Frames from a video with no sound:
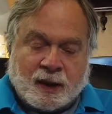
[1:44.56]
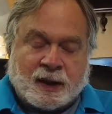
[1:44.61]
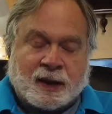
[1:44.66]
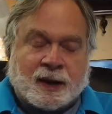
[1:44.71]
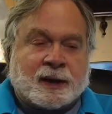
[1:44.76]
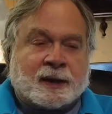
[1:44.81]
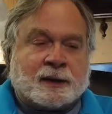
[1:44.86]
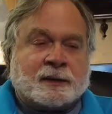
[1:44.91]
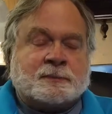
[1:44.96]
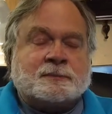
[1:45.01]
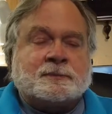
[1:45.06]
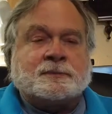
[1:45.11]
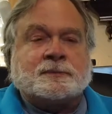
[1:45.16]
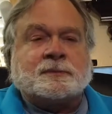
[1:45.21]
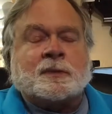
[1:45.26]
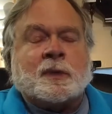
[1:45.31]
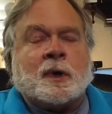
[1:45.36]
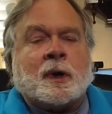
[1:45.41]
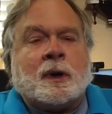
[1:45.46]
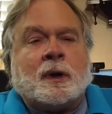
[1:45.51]
Um,
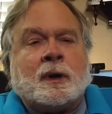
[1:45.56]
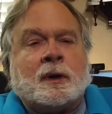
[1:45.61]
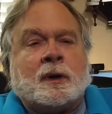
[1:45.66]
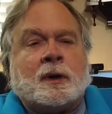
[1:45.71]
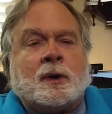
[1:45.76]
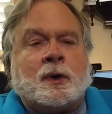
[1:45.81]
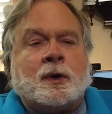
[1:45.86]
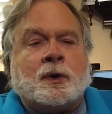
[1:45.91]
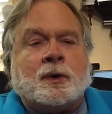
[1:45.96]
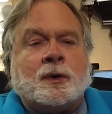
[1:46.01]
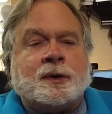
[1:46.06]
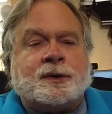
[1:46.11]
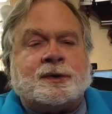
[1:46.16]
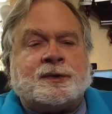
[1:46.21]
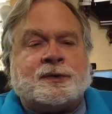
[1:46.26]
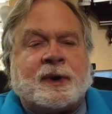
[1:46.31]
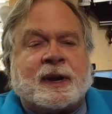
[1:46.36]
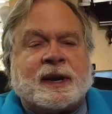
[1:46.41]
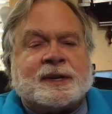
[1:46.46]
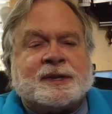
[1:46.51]
a good
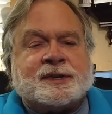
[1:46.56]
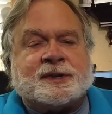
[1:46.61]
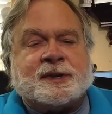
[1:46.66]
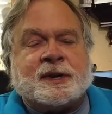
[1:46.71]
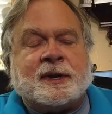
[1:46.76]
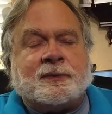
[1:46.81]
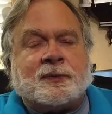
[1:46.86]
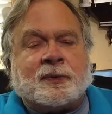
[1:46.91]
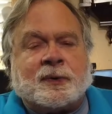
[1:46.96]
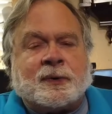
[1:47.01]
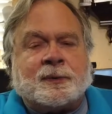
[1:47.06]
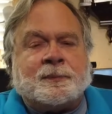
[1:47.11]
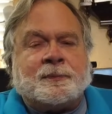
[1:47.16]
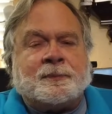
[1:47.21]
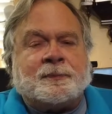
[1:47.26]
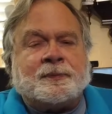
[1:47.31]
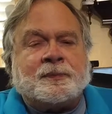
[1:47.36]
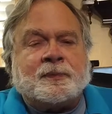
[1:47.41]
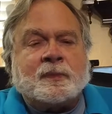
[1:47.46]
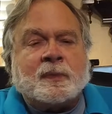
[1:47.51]
transceiver,
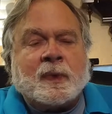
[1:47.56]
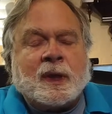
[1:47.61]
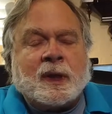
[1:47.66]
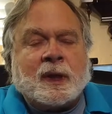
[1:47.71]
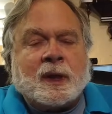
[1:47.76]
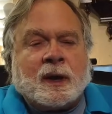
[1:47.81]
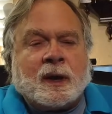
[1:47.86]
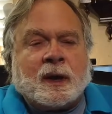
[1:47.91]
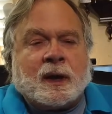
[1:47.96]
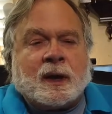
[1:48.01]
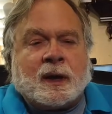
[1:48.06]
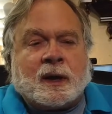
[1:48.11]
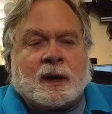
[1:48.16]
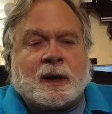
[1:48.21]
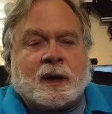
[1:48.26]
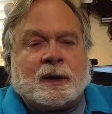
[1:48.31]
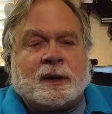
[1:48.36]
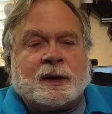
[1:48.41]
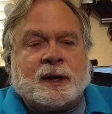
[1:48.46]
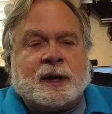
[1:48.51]

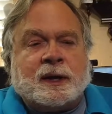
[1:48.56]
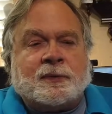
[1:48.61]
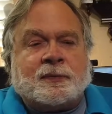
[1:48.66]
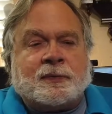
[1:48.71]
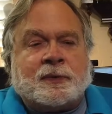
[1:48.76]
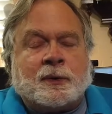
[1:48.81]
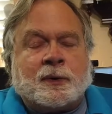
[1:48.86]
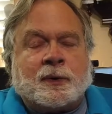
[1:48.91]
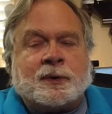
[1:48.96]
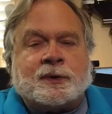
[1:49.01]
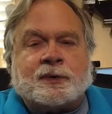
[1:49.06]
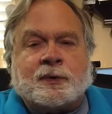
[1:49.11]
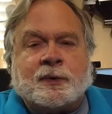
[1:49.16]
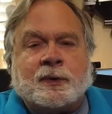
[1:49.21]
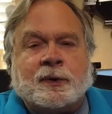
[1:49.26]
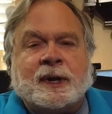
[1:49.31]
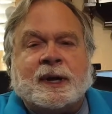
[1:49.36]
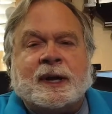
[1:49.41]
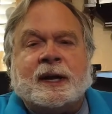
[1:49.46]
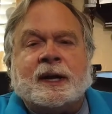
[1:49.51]
uh, if you're
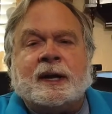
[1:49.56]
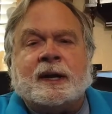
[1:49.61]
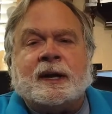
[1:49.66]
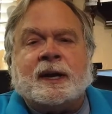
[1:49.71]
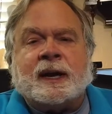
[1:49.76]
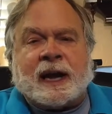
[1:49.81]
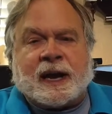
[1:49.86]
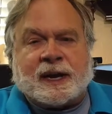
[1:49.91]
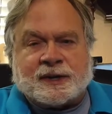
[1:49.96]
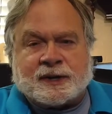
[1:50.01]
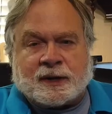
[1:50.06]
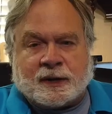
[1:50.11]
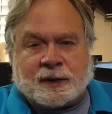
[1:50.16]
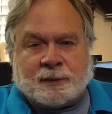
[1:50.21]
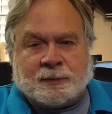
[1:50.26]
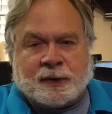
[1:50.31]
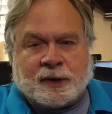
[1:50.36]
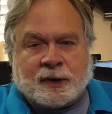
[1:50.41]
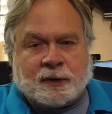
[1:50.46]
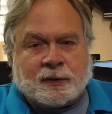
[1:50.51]
truly cash
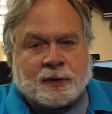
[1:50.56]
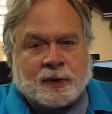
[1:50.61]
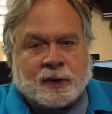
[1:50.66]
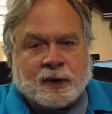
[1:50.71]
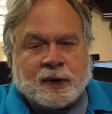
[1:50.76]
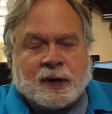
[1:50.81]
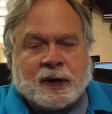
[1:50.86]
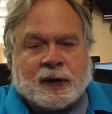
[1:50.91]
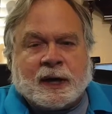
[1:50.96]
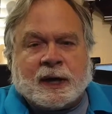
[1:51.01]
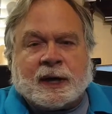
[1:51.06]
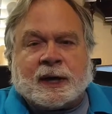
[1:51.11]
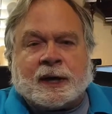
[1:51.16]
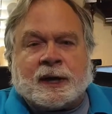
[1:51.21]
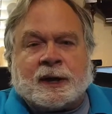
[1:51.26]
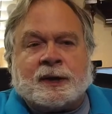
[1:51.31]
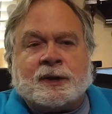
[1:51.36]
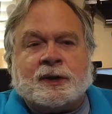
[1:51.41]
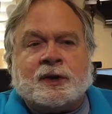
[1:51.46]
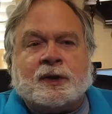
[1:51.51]
limited,
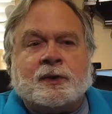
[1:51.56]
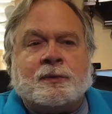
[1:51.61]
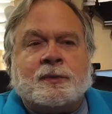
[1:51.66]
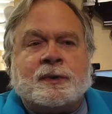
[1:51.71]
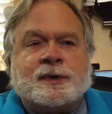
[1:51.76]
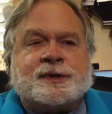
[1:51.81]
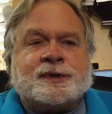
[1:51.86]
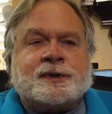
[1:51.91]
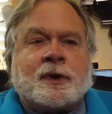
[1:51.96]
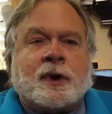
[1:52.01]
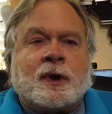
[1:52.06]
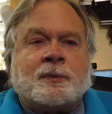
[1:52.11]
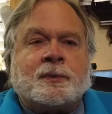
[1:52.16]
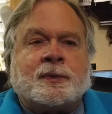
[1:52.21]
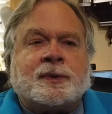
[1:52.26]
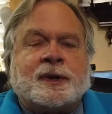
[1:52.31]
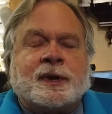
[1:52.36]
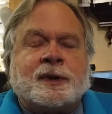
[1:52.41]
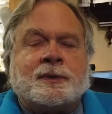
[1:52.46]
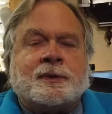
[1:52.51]
uh, you would start
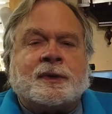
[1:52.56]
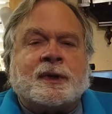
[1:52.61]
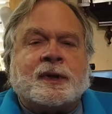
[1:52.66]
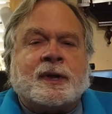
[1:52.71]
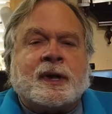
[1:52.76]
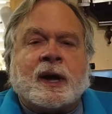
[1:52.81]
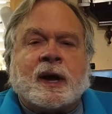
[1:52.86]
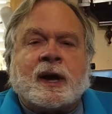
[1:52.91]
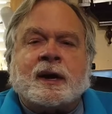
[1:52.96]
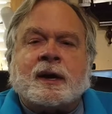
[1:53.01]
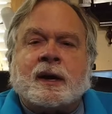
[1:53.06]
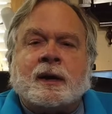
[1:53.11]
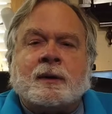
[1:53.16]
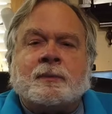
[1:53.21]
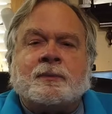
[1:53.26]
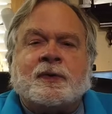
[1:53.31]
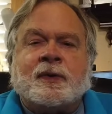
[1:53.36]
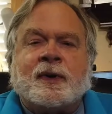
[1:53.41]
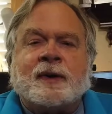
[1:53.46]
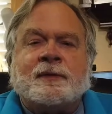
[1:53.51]
with either the
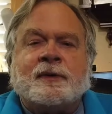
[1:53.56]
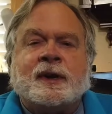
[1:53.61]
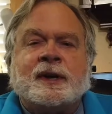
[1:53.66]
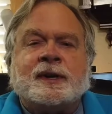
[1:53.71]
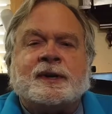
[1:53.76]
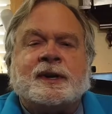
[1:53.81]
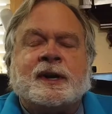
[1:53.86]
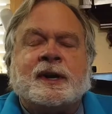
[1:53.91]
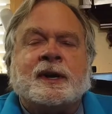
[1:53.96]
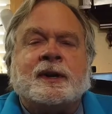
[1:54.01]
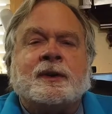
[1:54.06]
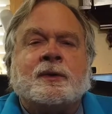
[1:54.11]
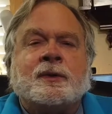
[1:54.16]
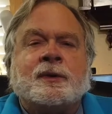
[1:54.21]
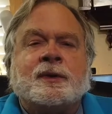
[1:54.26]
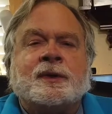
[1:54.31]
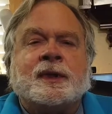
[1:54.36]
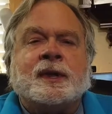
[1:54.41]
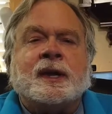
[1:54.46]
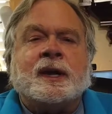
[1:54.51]
ICOM 518
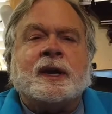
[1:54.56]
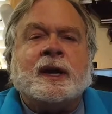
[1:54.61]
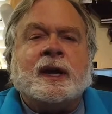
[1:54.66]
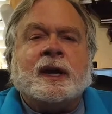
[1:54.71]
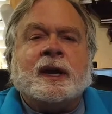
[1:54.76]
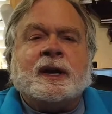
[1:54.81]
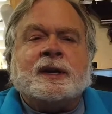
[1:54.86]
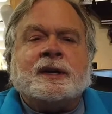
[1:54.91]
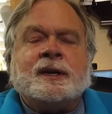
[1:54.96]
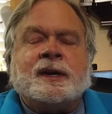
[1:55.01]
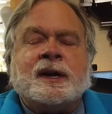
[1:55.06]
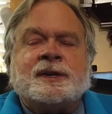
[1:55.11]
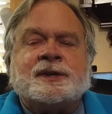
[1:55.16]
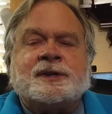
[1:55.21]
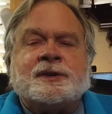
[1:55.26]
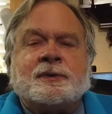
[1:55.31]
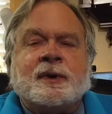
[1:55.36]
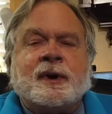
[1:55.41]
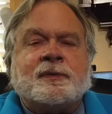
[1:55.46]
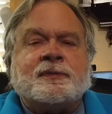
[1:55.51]
or the
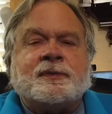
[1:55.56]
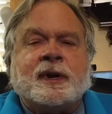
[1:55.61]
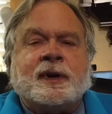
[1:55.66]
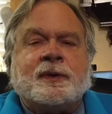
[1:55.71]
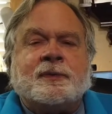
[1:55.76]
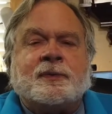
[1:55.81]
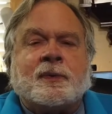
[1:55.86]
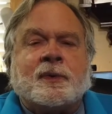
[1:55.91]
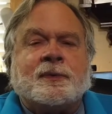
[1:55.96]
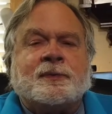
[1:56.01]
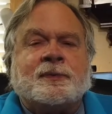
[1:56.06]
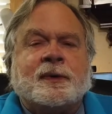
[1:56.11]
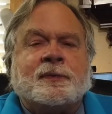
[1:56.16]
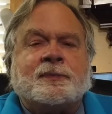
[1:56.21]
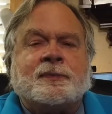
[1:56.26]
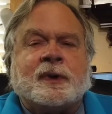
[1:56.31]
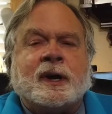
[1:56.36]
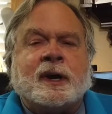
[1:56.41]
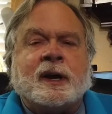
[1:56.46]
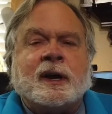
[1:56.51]
Yaesu FT
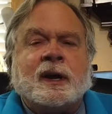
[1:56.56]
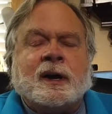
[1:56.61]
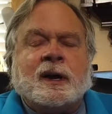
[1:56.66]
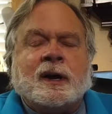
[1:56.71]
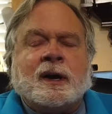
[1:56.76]
450.